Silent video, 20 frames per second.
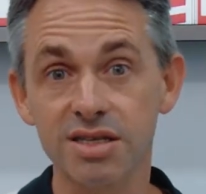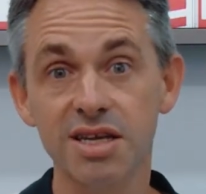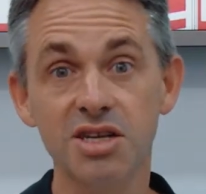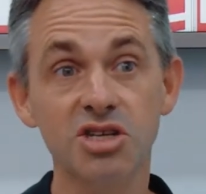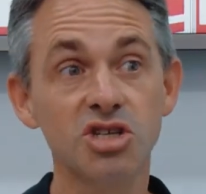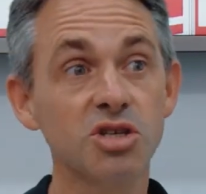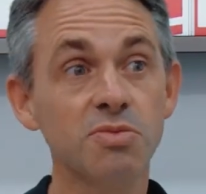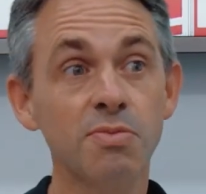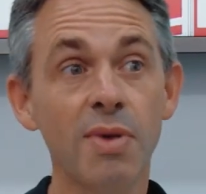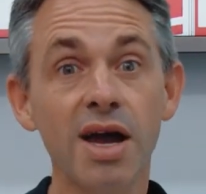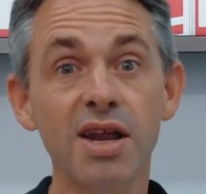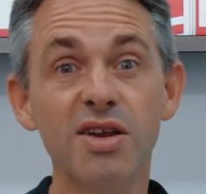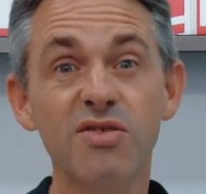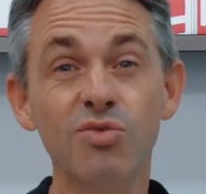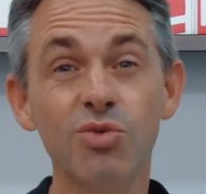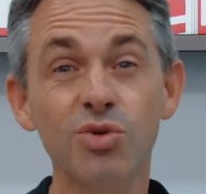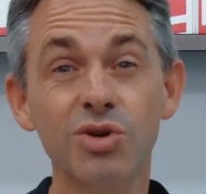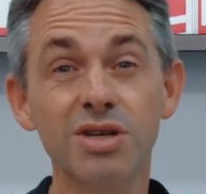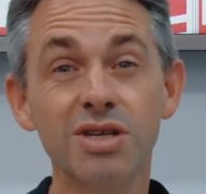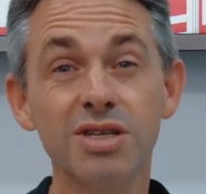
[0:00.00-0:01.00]
They're just made of
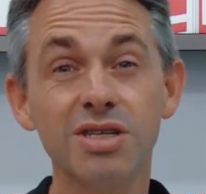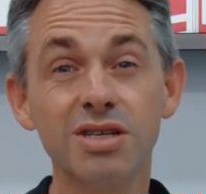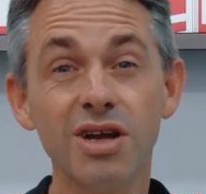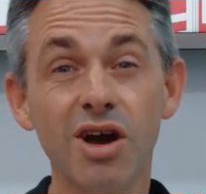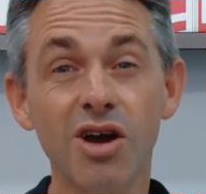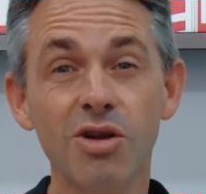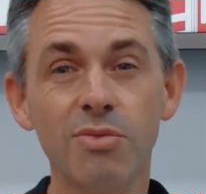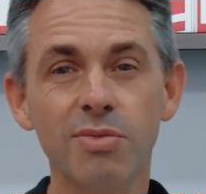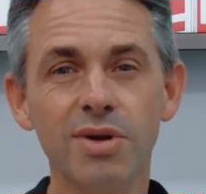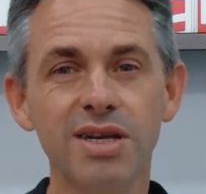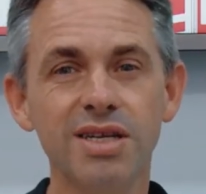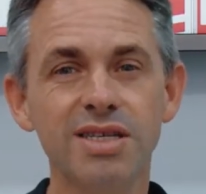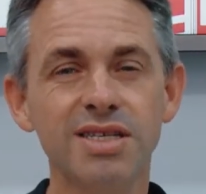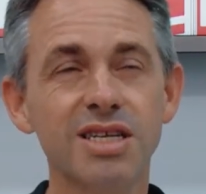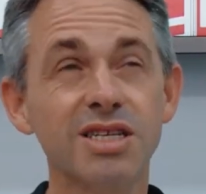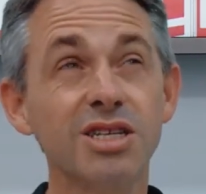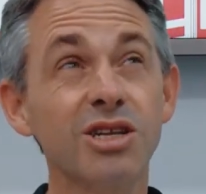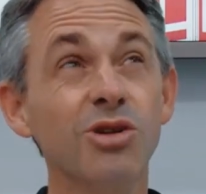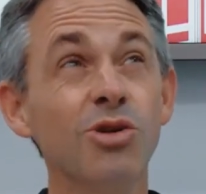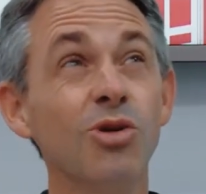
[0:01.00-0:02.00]
wood and stone. But he
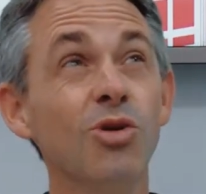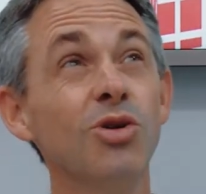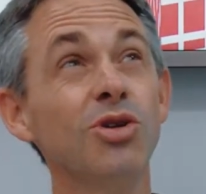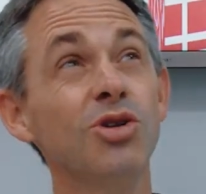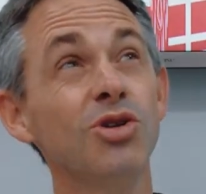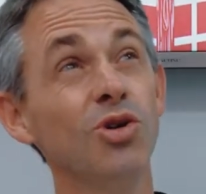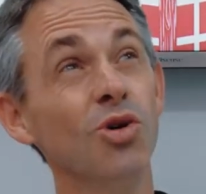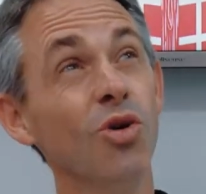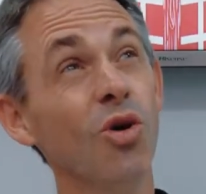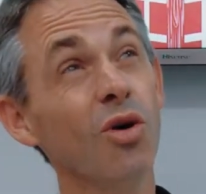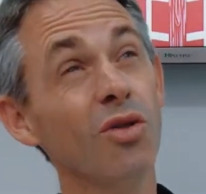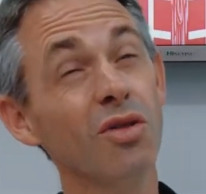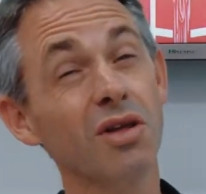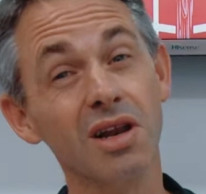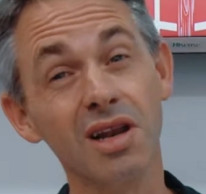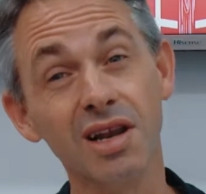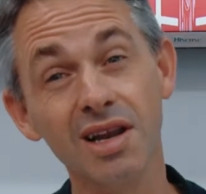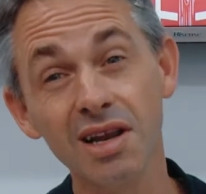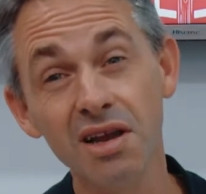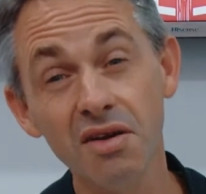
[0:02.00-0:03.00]
says, Lord, you're the
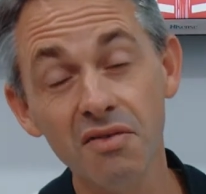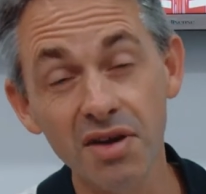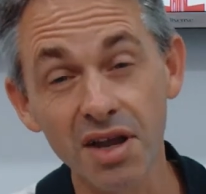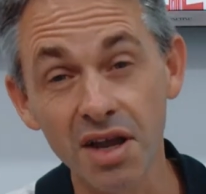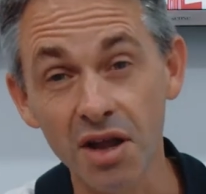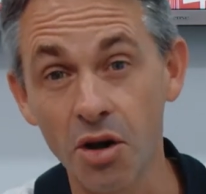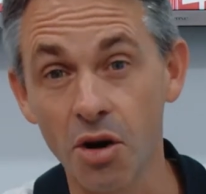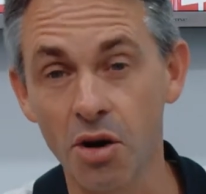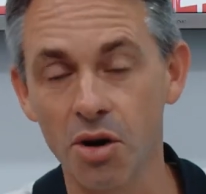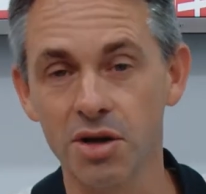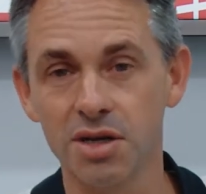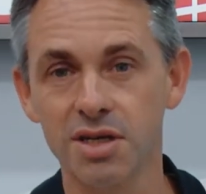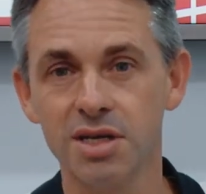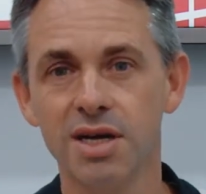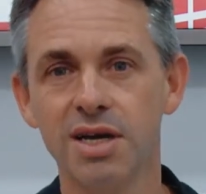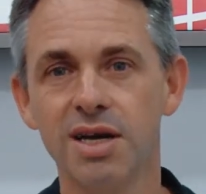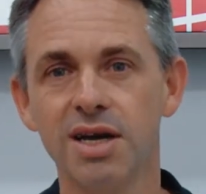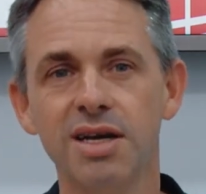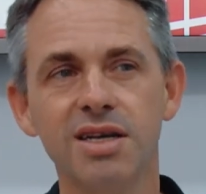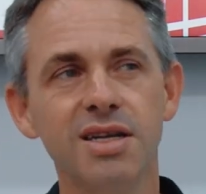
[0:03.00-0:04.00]
living God,
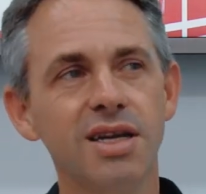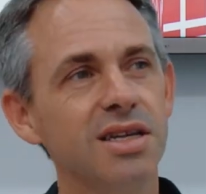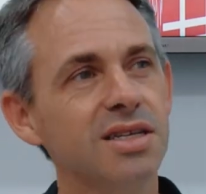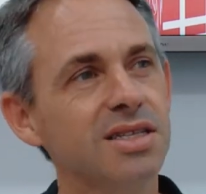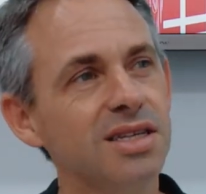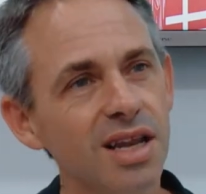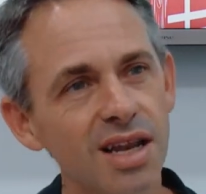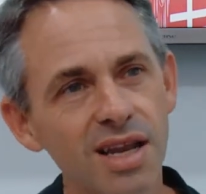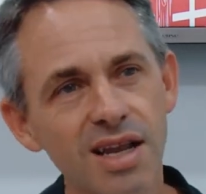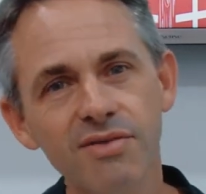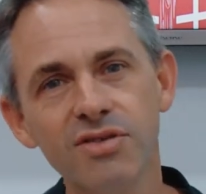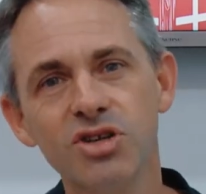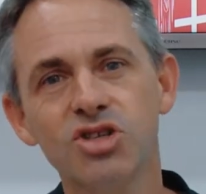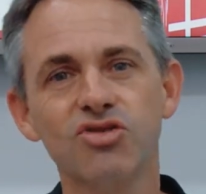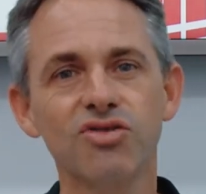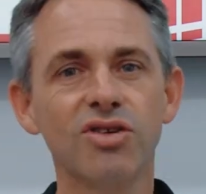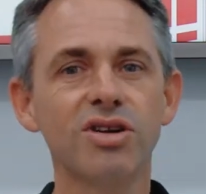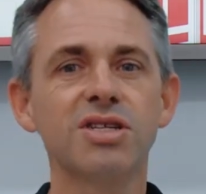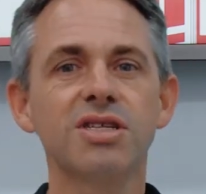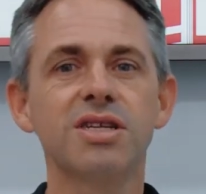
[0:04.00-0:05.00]
and deliver
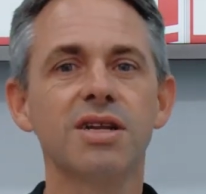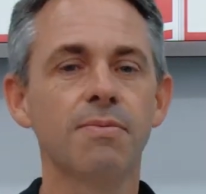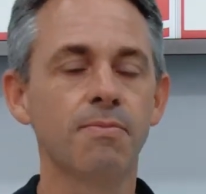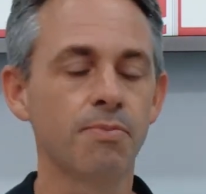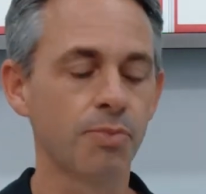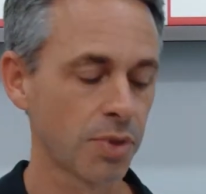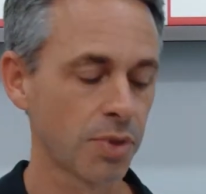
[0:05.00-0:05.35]
Jerusalem.